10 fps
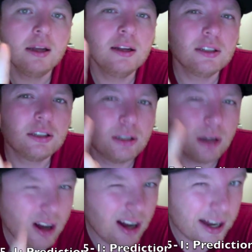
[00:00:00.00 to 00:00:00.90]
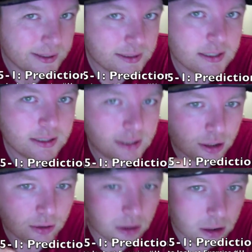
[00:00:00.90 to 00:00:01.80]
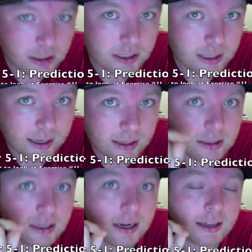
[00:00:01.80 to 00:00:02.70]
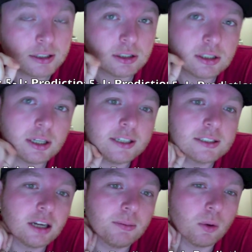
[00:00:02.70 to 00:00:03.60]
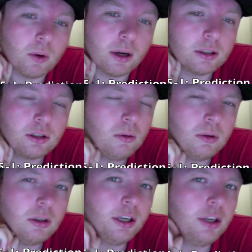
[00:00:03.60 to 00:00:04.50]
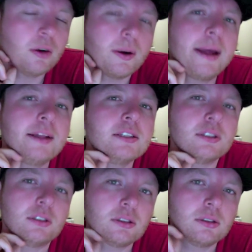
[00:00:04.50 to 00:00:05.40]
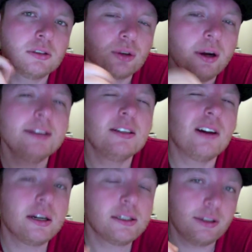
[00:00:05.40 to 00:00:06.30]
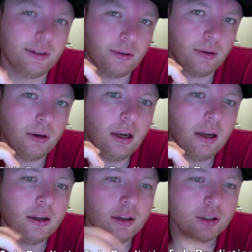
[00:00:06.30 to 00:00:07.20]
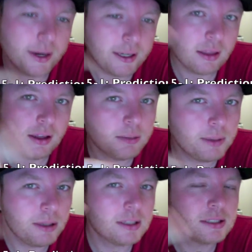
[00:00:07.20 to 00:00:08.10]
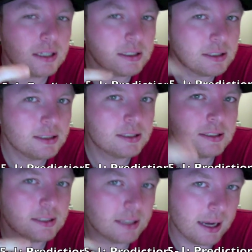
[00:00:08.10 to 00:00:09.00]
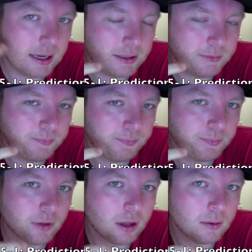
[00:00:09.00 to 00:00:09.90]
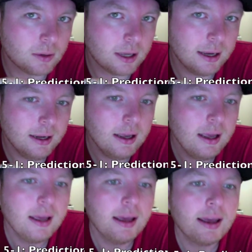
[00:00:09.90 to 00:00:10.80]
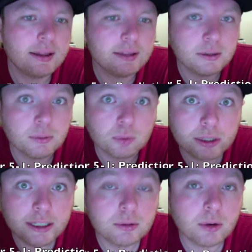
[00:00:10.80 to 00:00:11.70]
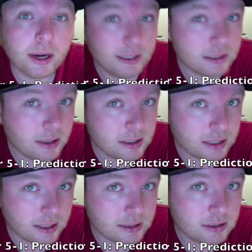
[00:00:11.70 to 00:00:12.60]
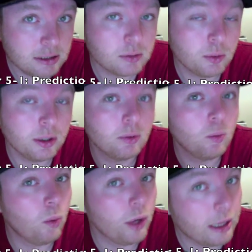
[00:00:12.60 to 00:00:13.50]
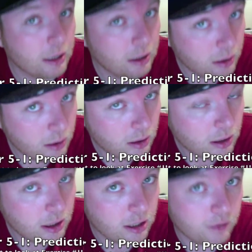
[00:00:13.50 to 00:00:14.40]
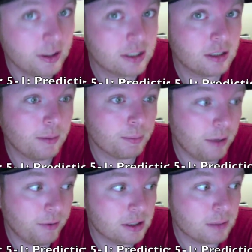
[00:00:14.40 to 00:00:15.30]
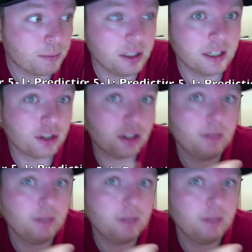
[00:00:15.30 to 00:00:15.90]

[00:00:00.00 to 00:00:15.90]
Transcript: not to look at exercise number 1. Don't look at your answers. Try not to. Try to think about the sentences again. Okay? And then rewrite the sentence with will if it's a prediction